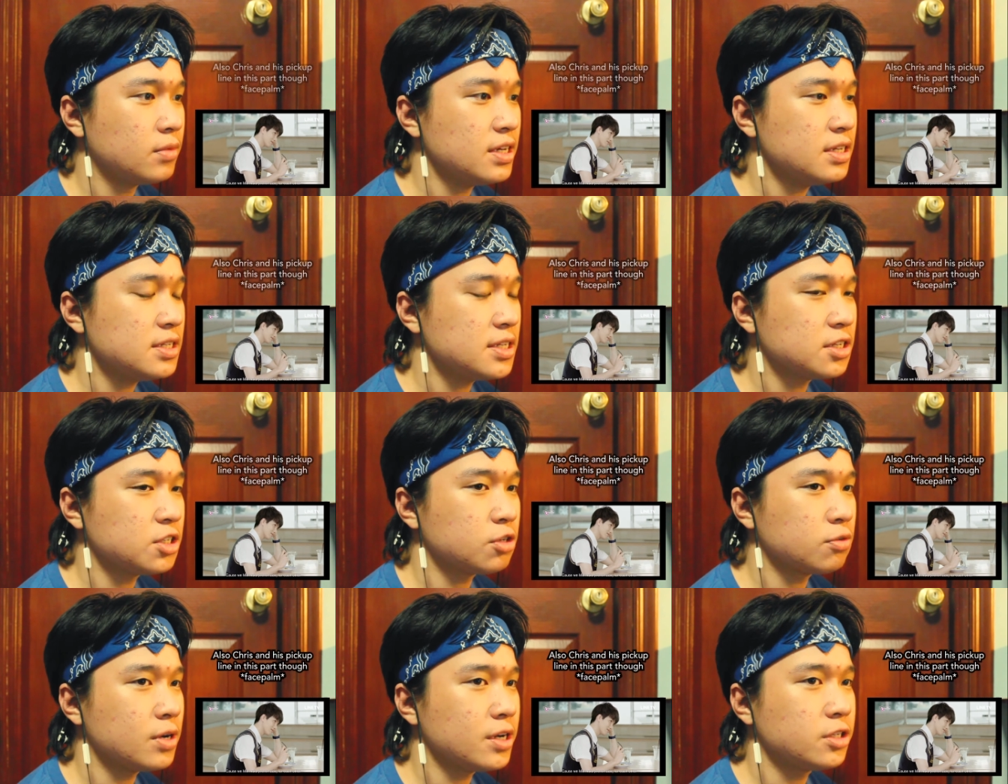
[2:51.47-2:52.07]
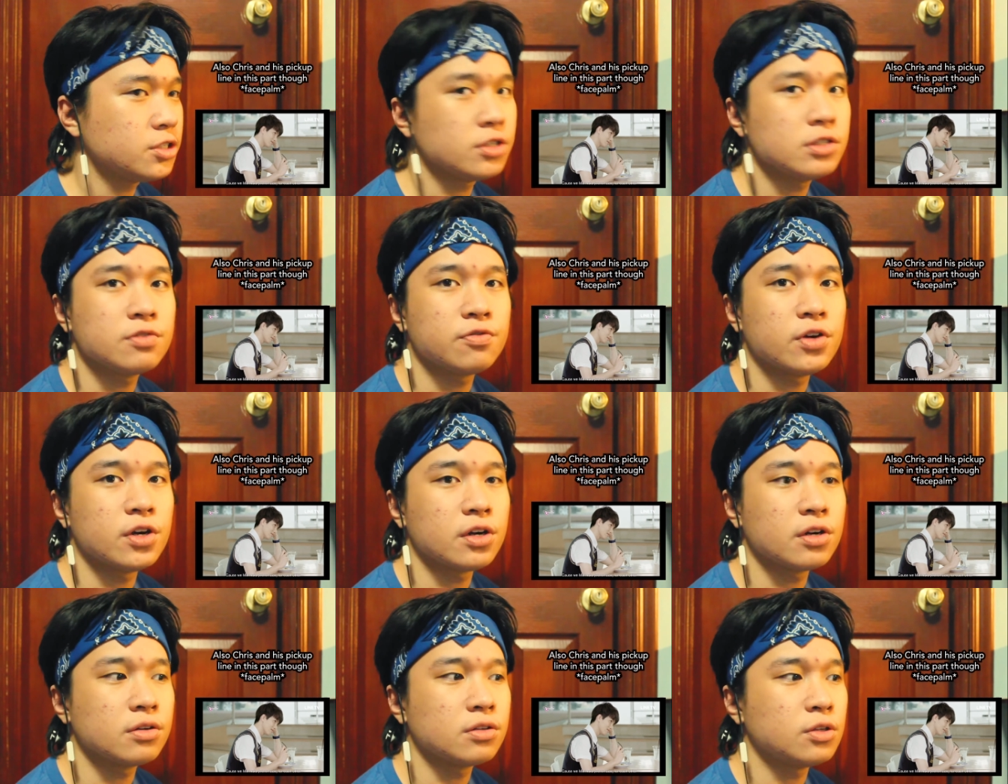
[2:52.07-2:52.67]
these situations
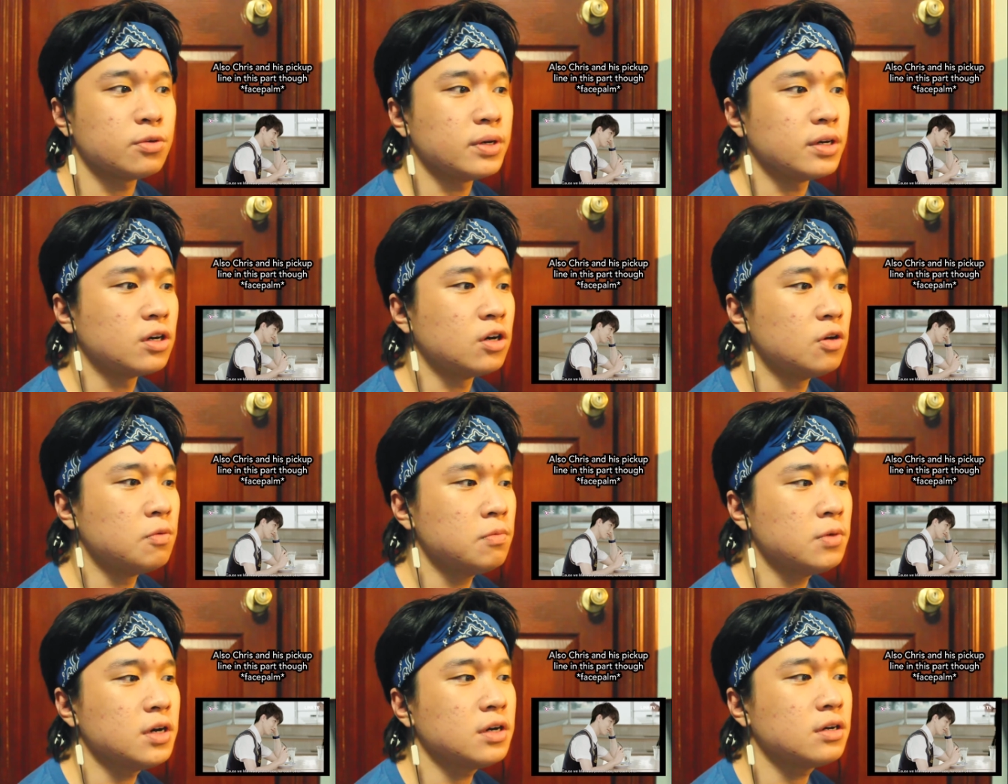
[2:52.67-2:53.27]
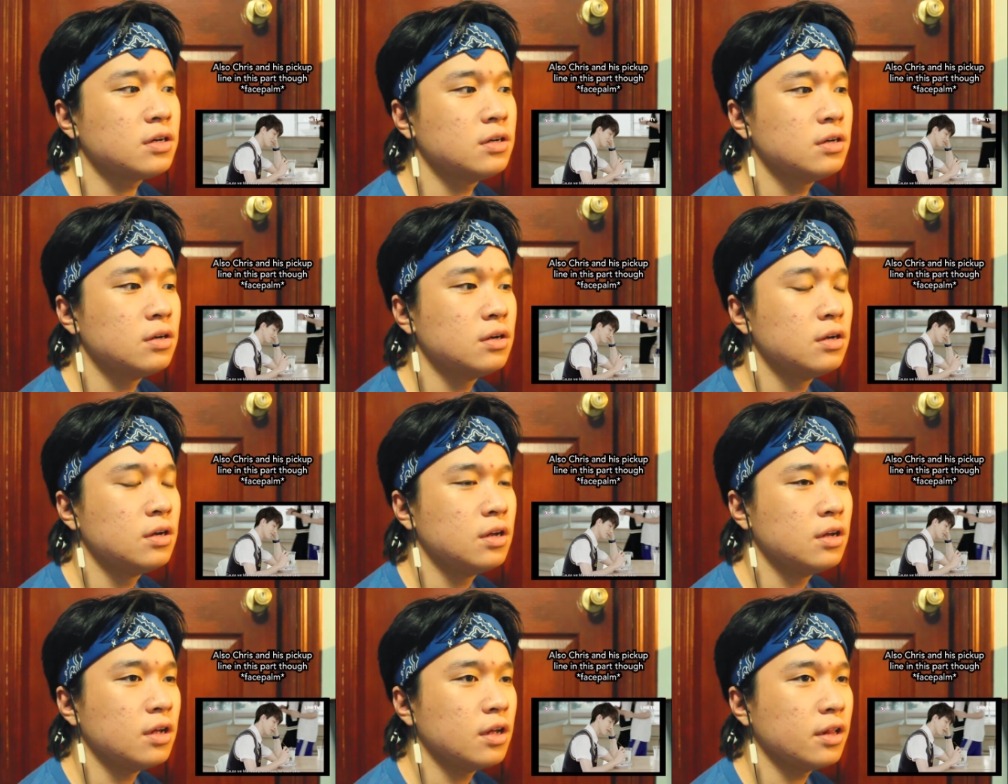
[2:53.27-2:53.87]
for doing homework.
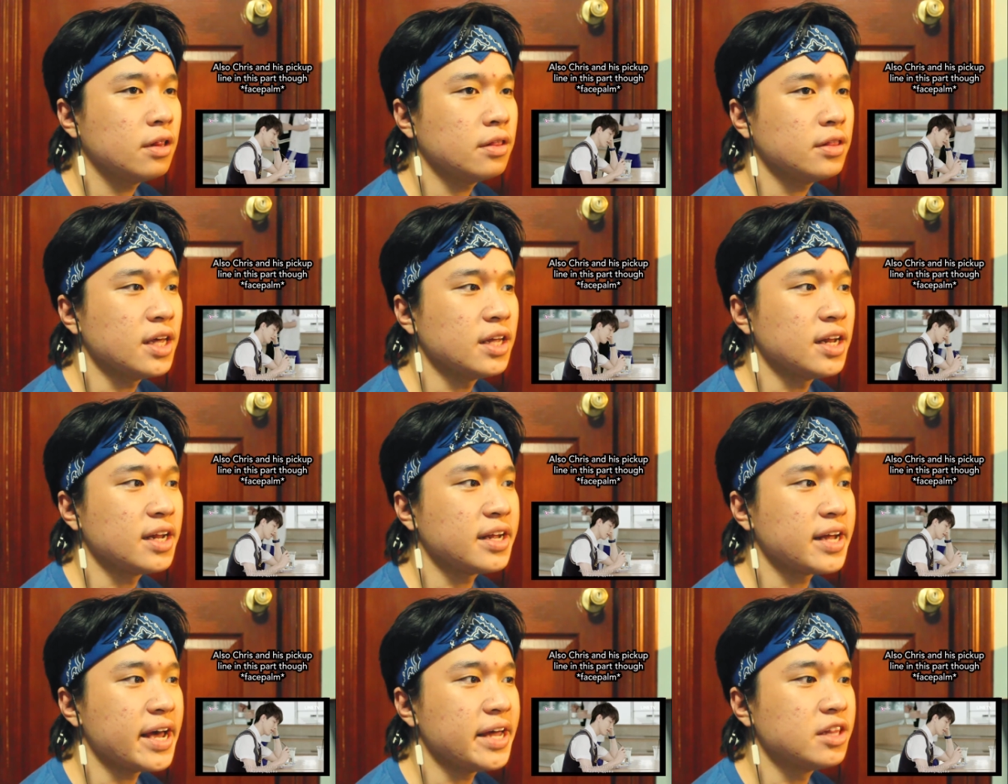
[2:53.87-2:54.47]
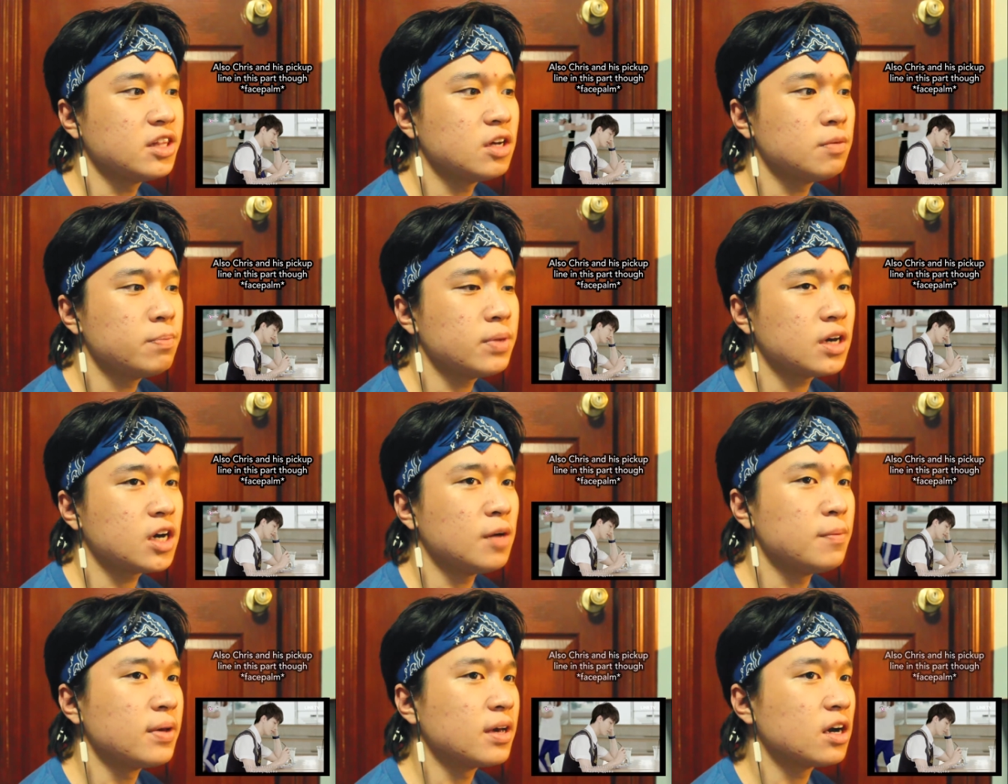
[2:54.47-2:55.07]
Then I end up
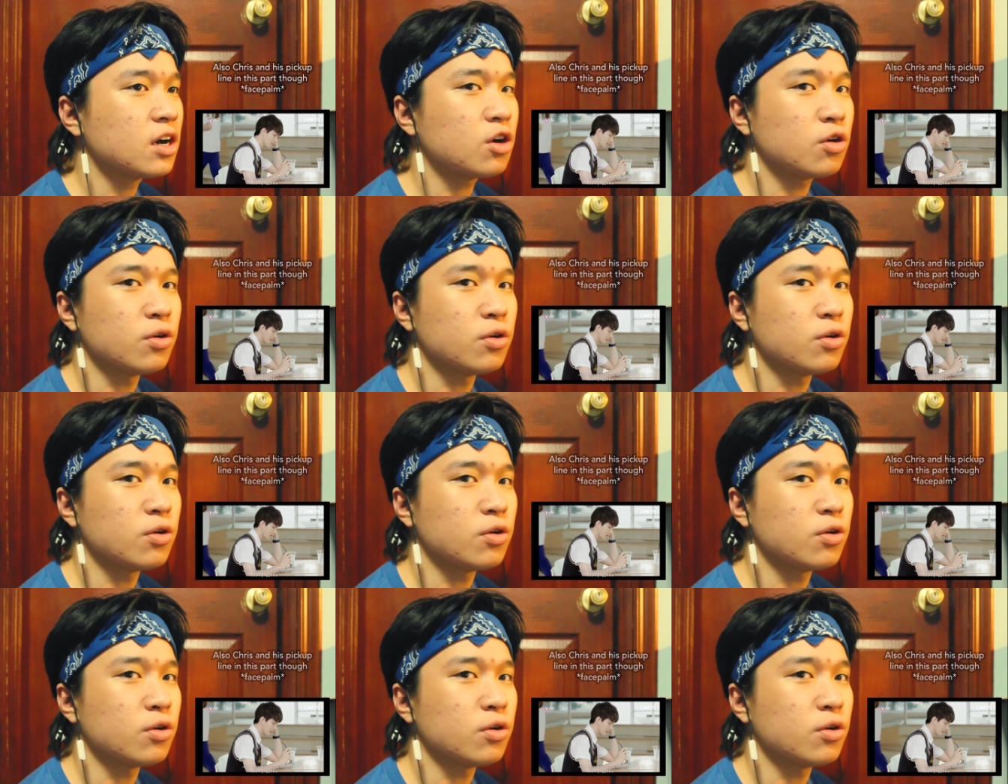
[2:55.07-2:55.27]
becoming a